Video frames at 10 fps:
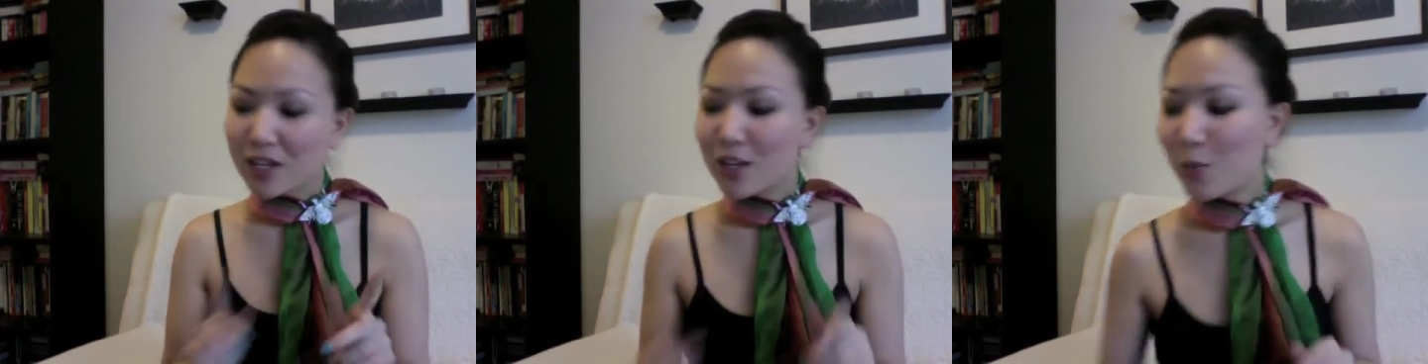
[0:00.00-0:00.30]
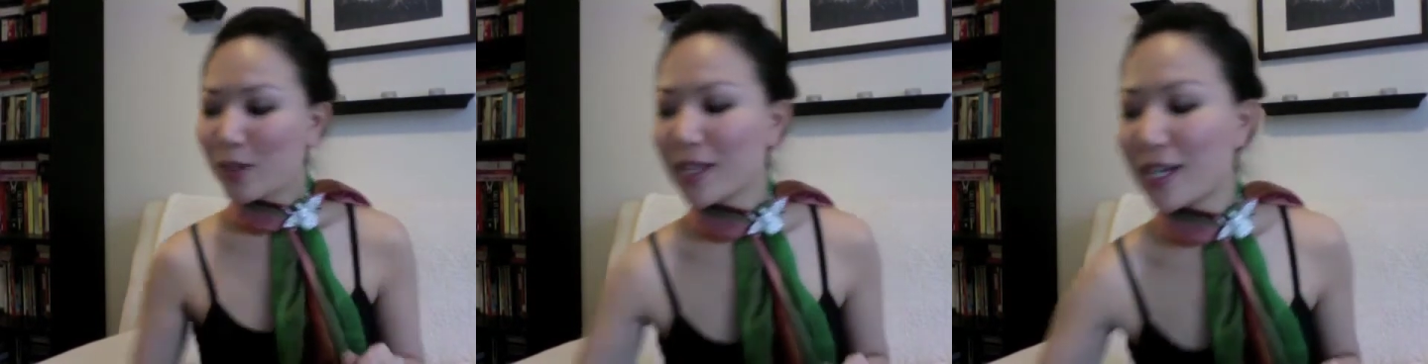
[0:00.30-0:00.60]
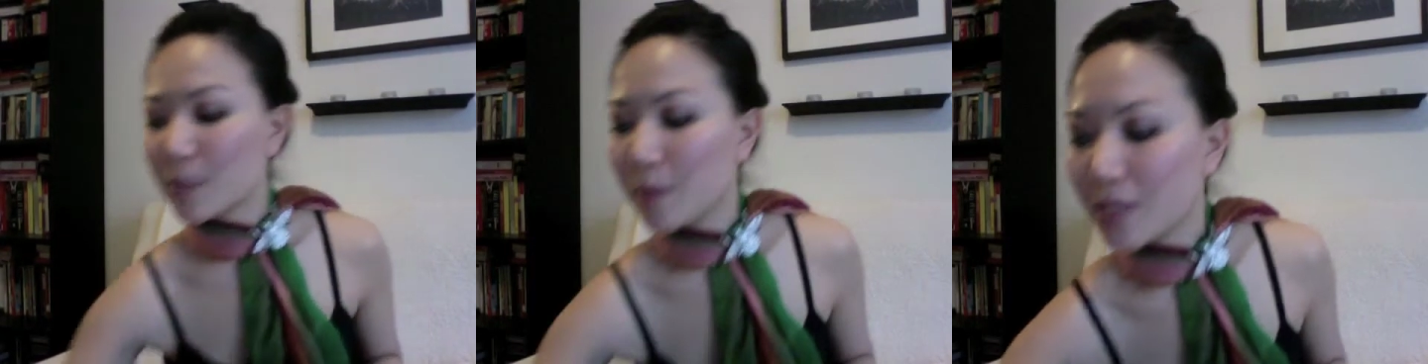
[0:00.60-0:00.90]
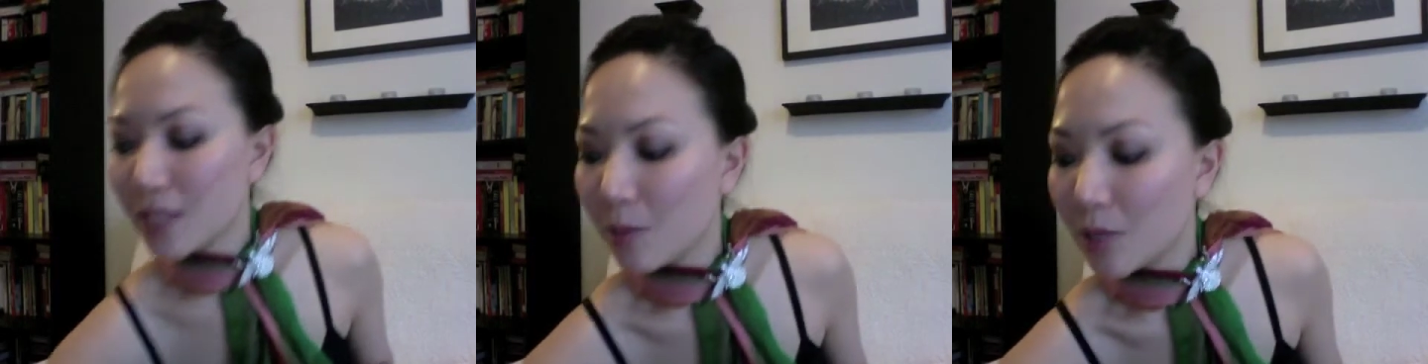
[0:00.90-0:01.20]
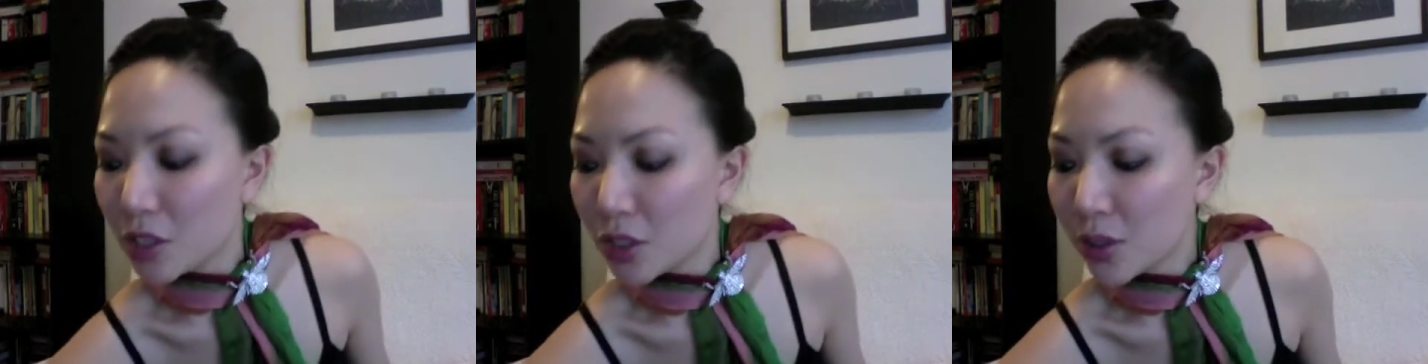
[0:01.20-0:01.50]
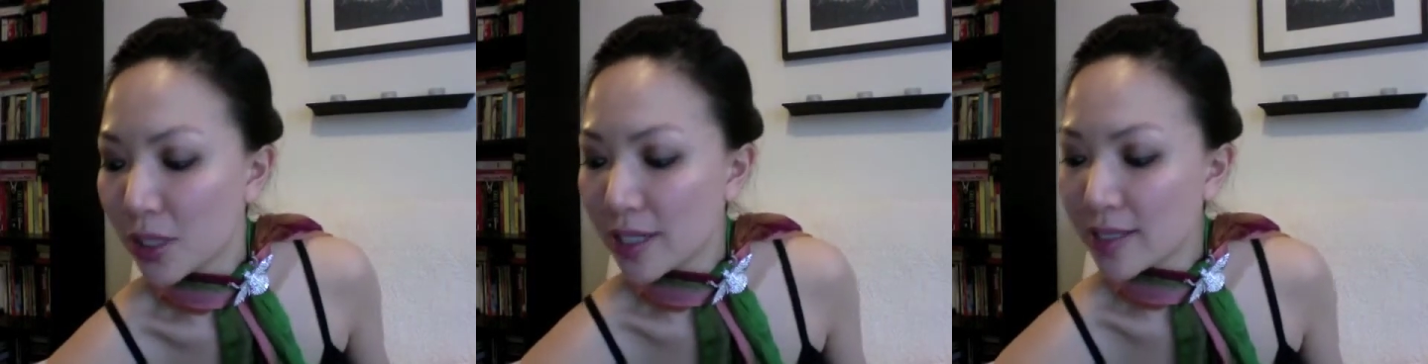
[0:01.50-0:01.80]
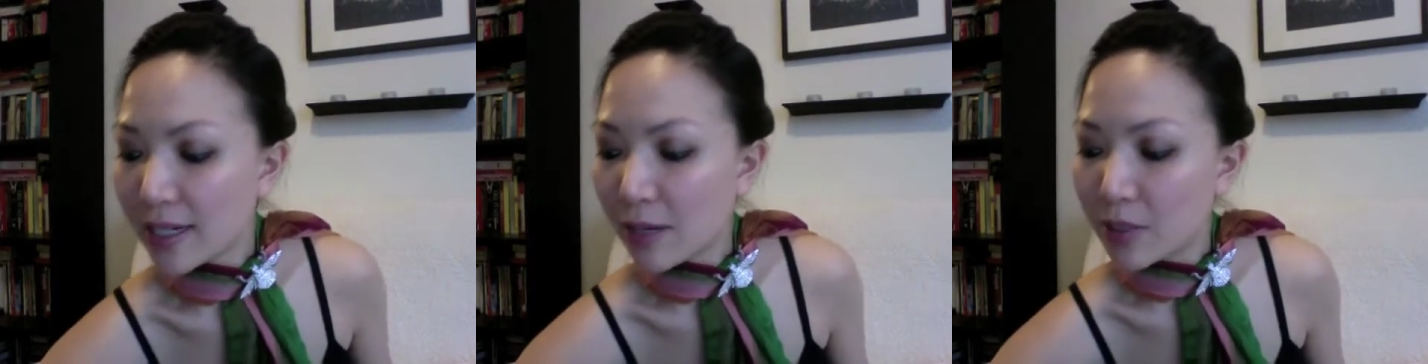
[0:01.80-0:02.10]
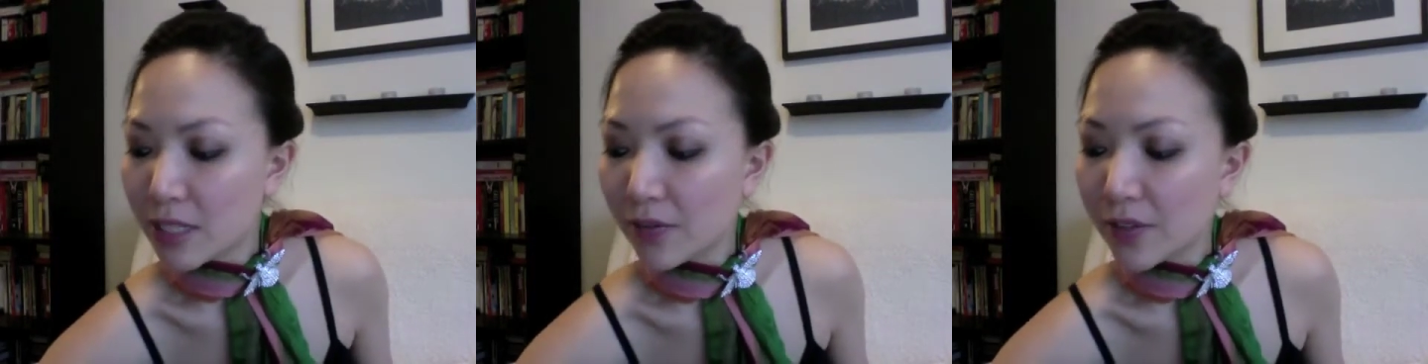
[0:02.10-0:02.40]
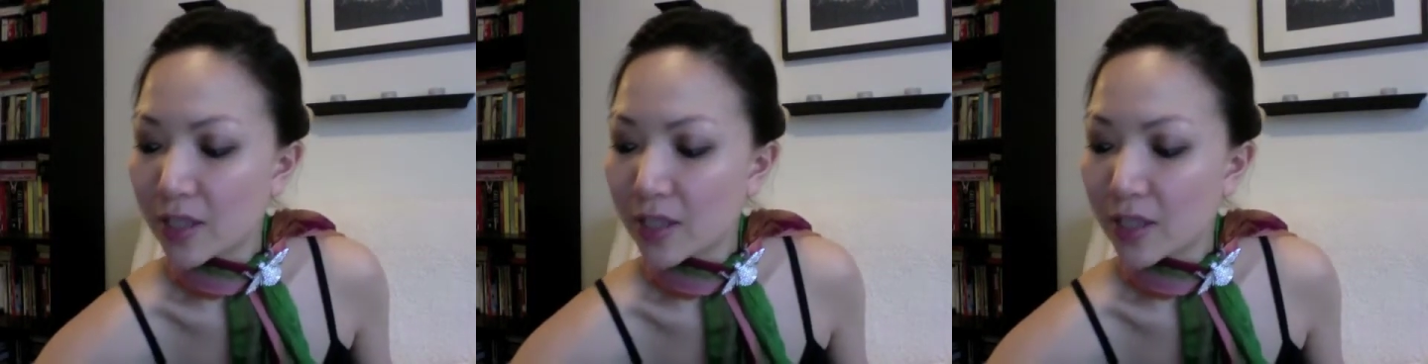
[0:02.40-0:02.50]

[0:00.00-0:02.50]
One last piece that I want to show you guys that I would definitely